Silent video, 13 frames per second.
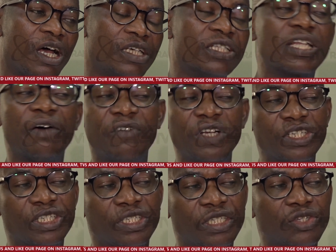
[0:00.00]

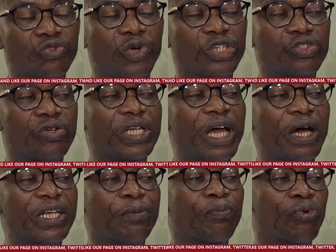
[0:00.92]
intervention is to ensure
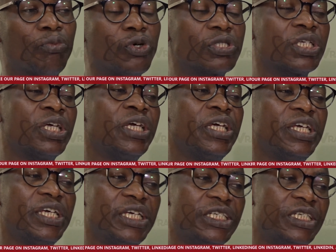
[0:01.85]
that they promote
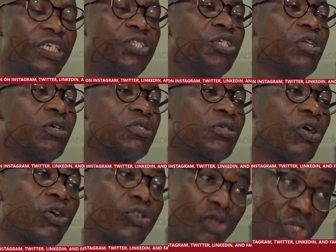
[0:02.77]
indigenous
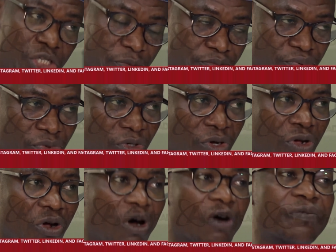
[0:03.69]
authorship
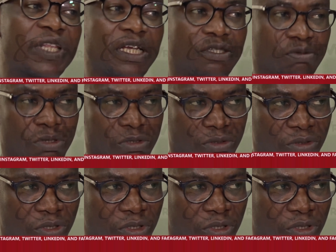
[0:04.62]
of textbook.